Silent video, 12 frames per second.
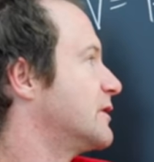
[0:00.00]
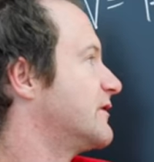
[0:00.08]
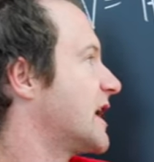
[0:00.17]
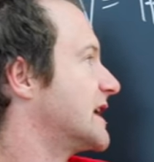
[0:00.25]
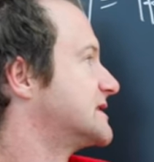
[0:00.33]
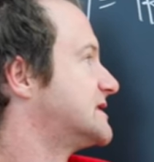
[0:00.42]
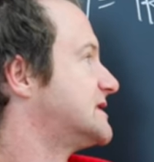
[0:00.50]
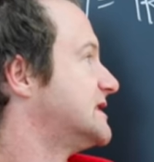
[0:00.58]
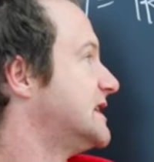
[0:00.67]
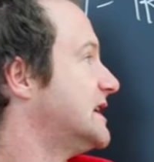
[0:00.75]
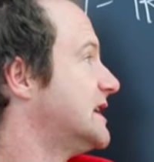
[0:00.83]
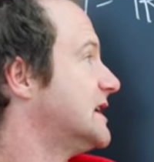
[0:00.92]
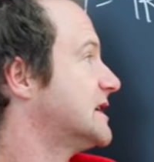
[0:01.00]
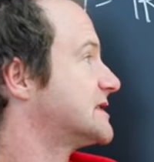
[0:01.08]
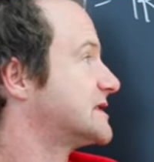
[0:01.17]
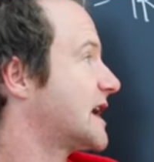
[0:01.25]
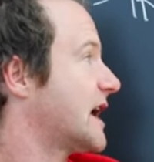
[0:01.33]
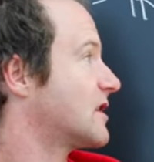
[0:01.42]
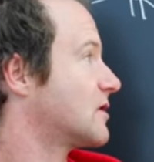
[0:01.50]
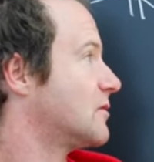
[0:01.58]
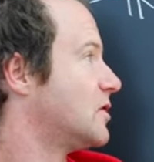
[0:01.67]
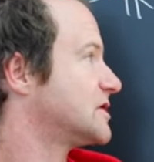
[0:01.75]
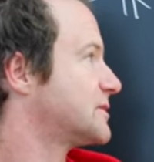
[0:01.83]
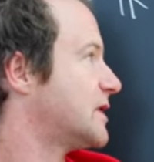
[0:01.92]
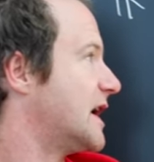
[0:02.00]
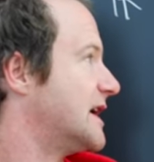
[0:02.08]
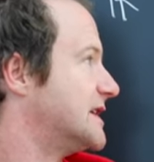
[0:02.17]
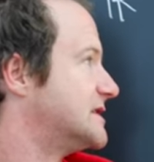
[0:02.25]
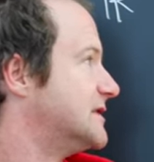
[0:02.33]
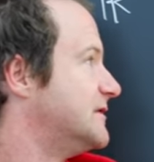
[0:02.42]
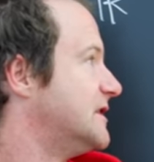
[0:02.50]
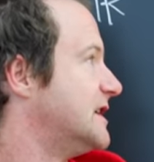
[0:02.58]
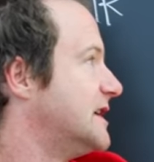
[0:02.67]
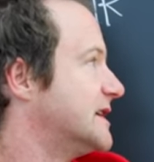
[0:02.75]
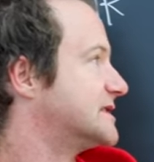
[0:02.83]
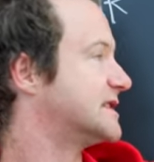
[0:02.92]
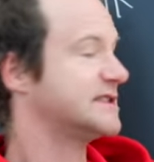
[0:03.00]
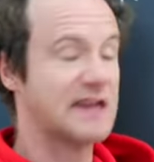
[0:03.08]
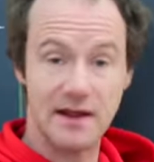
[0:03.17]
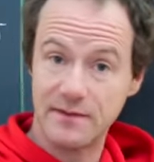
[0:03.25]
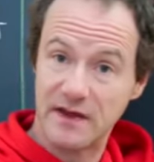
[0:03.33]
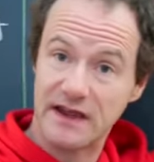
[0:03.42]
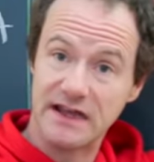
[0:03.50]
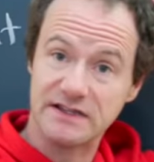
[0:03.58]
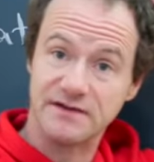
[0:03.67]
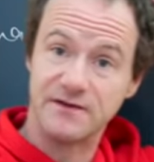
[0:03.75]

we've got C scalar multiplied into V is the same thing as